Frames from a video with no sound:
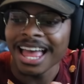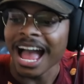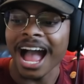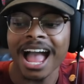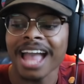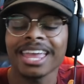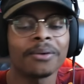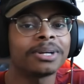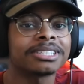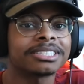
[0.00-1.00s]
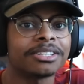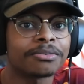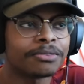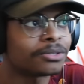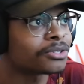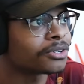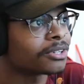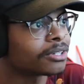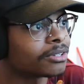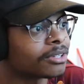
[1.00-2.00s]
I can't wait to see the
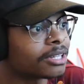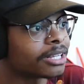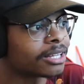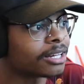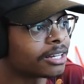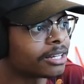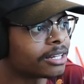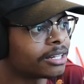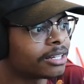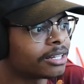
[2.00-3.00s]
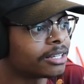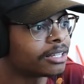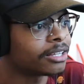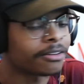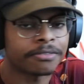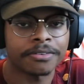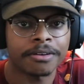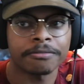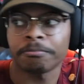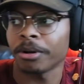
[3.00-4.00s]
future uh, uh, of
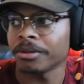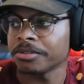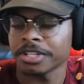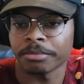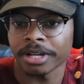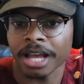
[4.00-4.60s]
of Polo G, bro.